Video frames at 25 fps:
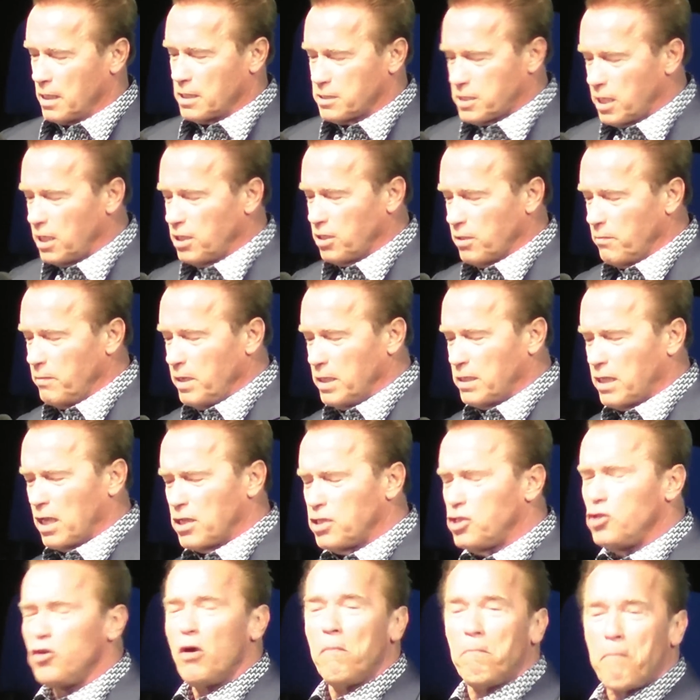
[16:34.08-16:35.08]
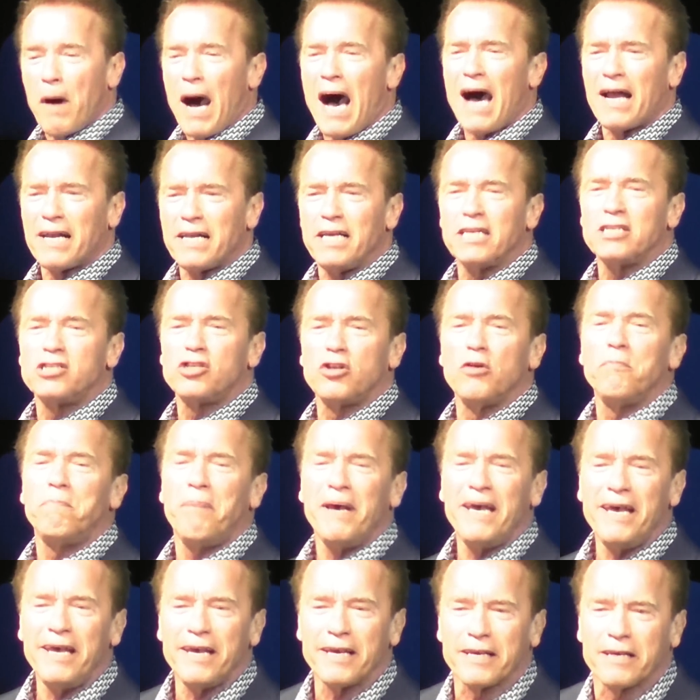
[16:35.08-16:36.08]
They said to me that your body is too
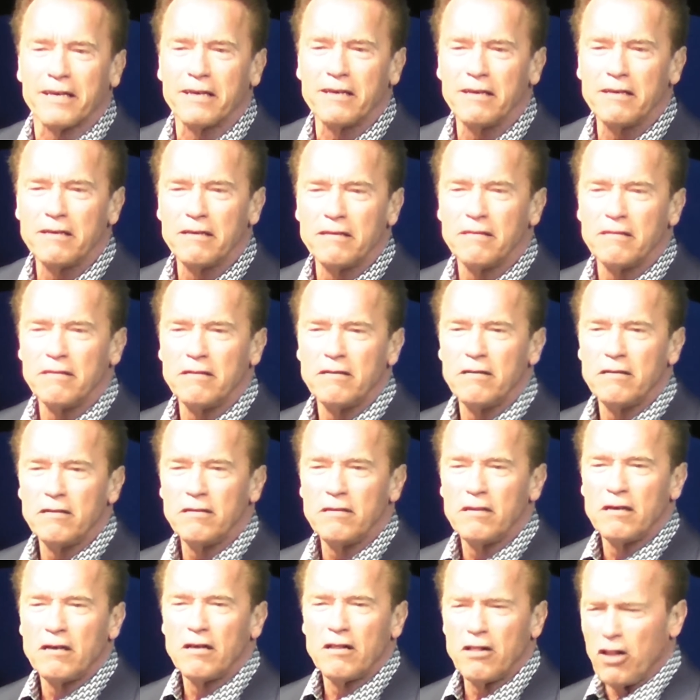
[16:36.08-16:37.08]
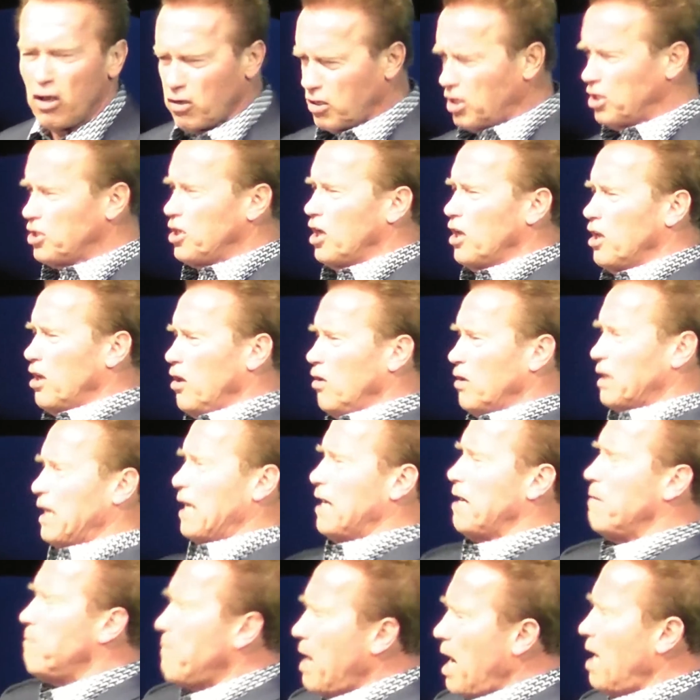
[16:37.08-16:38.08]
big. Look at you, you look
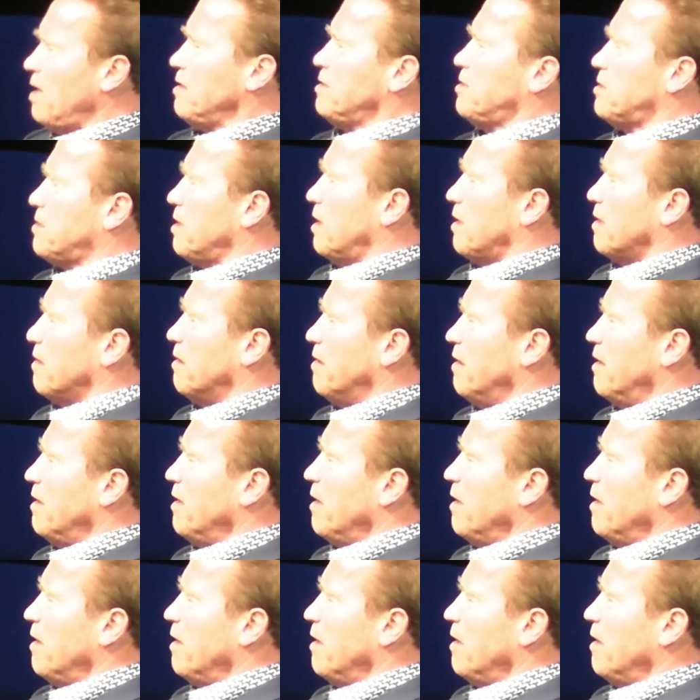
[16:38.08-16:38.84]
like a monster.